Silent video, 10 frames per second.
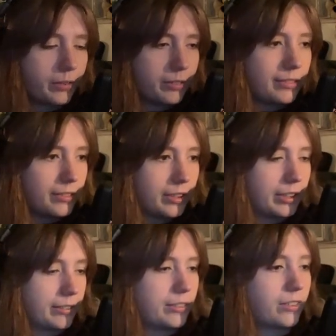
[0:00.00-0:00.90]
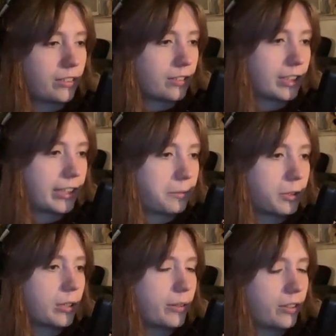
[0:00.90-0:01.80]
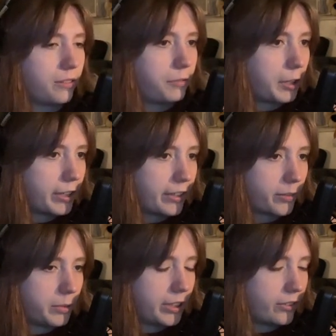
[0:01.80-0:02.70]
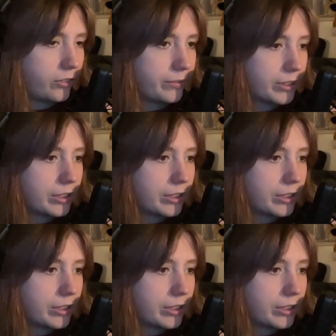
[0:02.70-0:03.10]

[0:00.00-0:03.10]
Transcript: button? No, doesn't look like it. We're going to the Fairy Awesome Lodge,